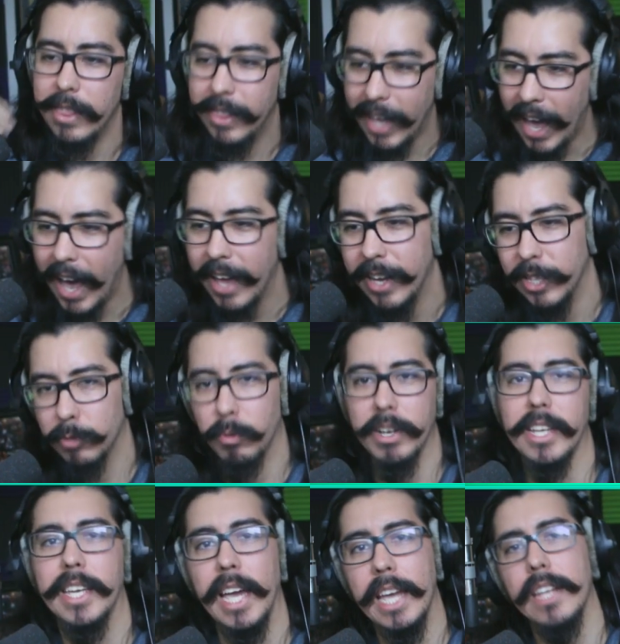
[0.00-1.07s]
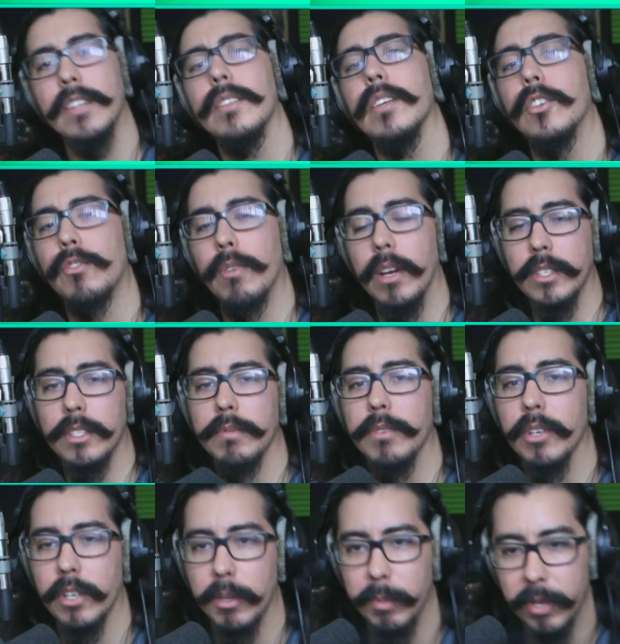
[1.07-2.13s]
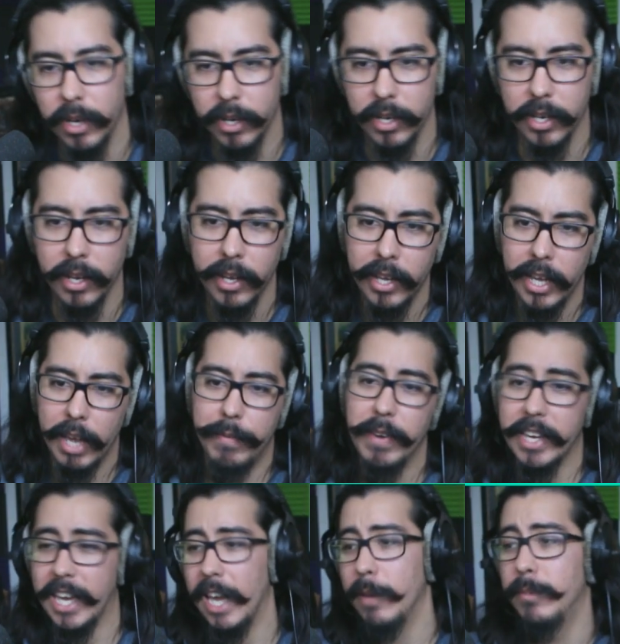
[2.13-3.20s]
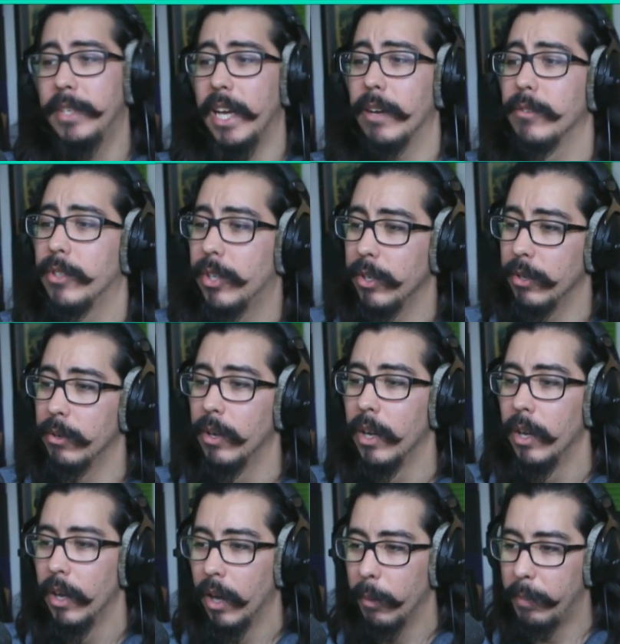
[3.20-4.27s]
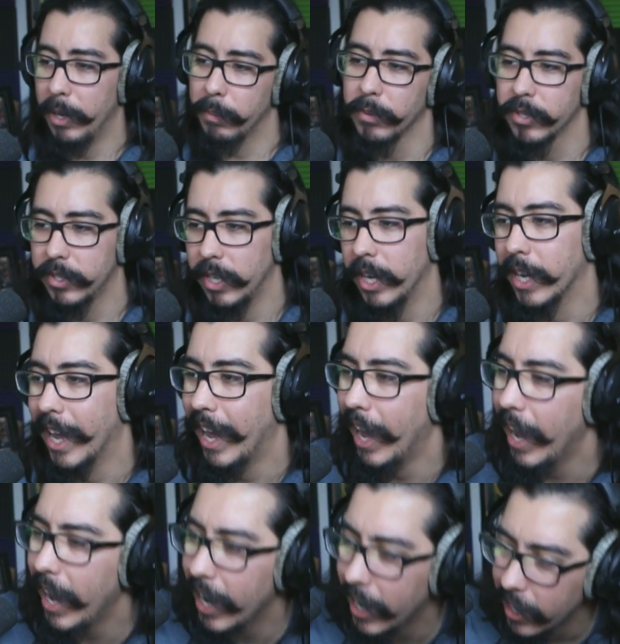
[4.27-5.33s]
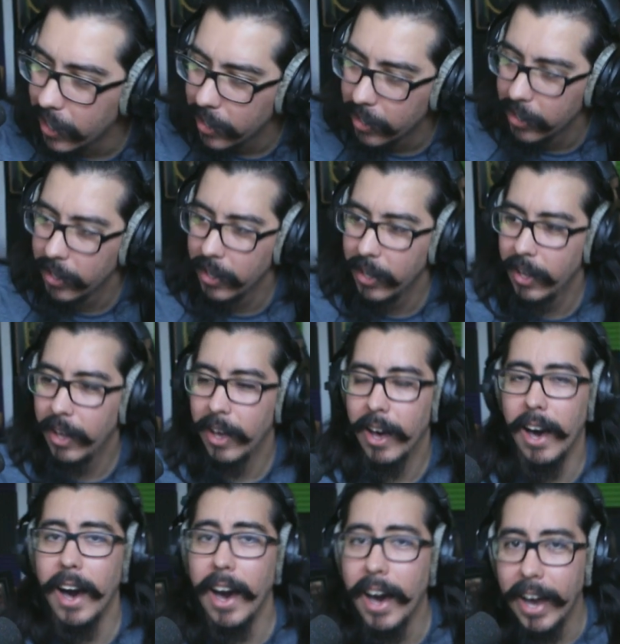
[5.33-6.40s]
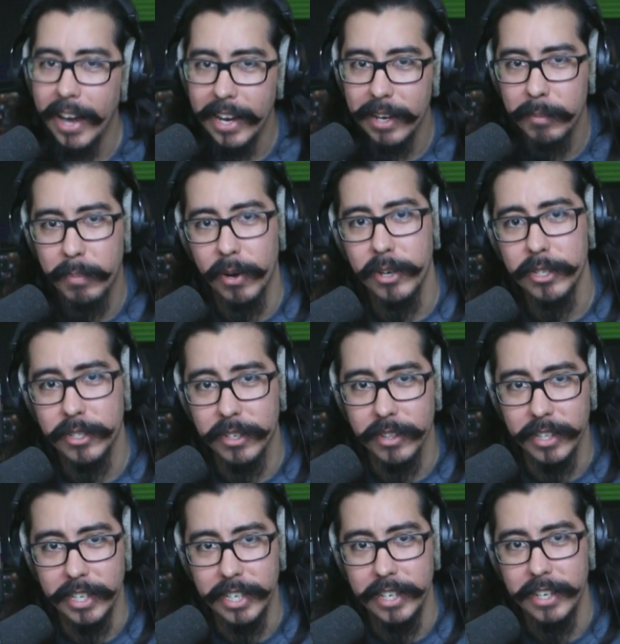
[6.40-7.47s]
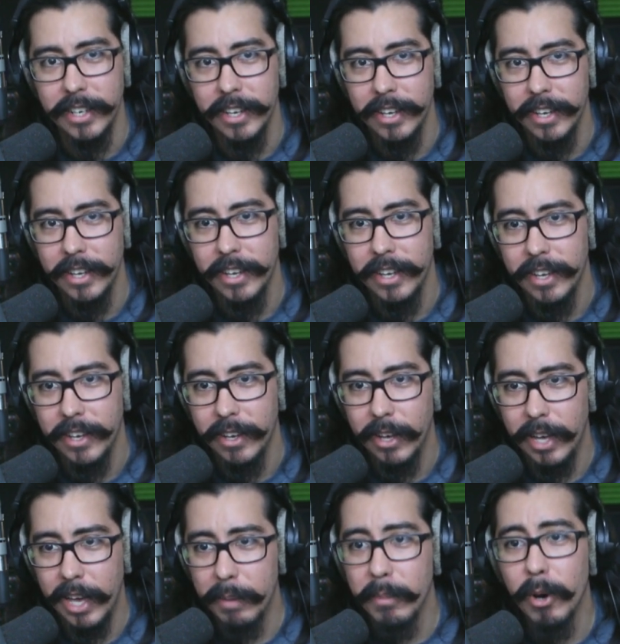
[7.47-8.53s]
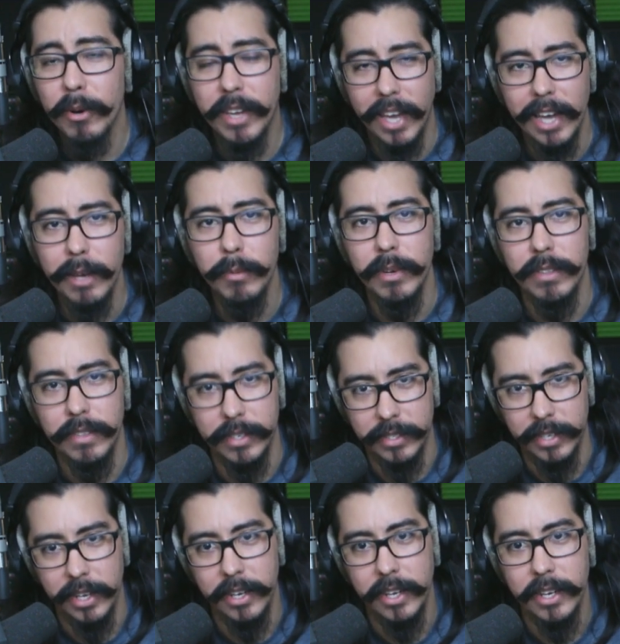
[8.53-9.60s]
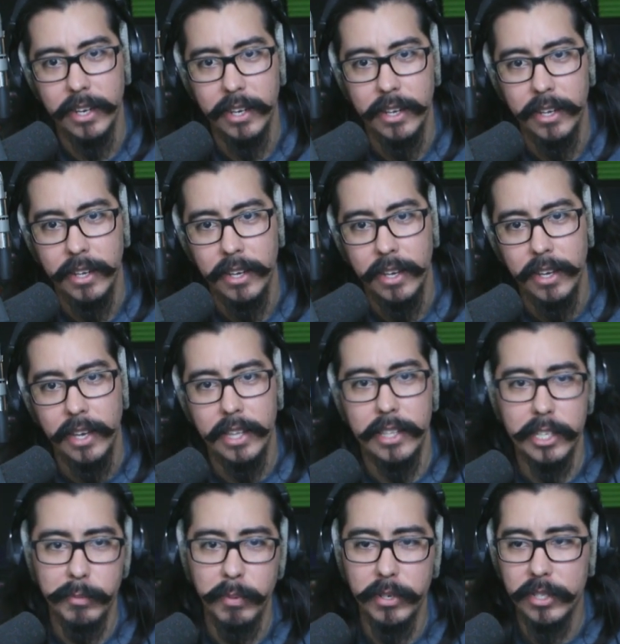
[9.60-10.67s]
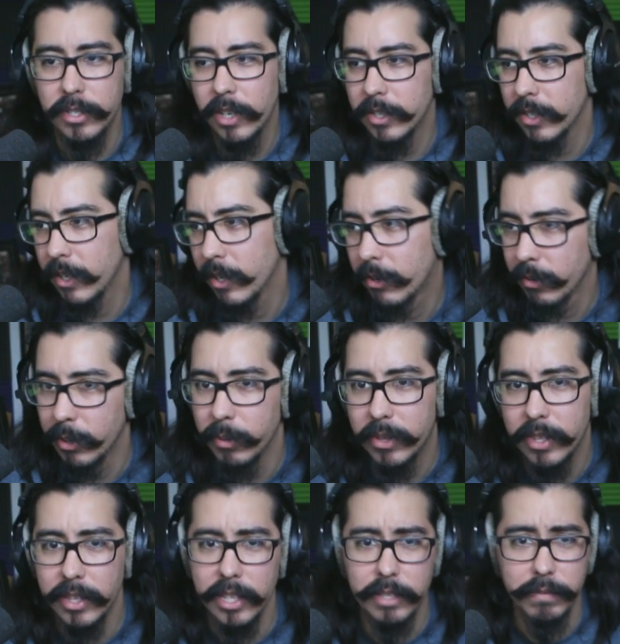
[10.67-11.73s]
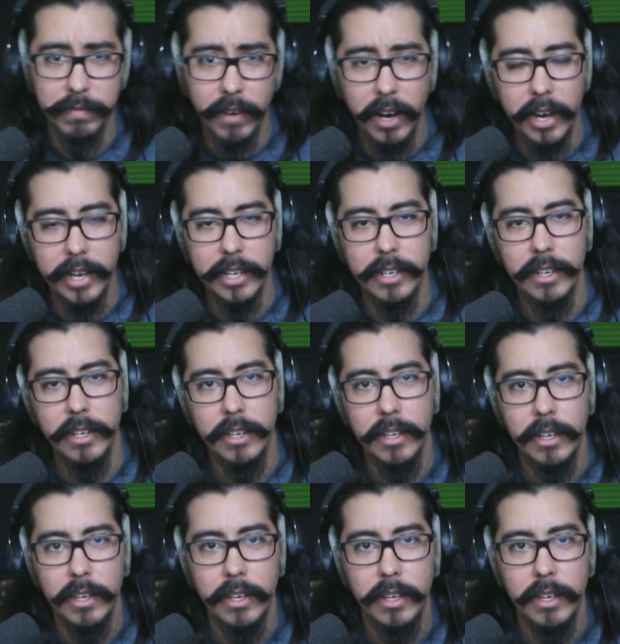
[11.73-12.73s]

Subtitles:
And that is what gained the trust of your community. If it came down to people saying, hey, I personally am okay with this ending, and this person doesn't agree with it, that's fine.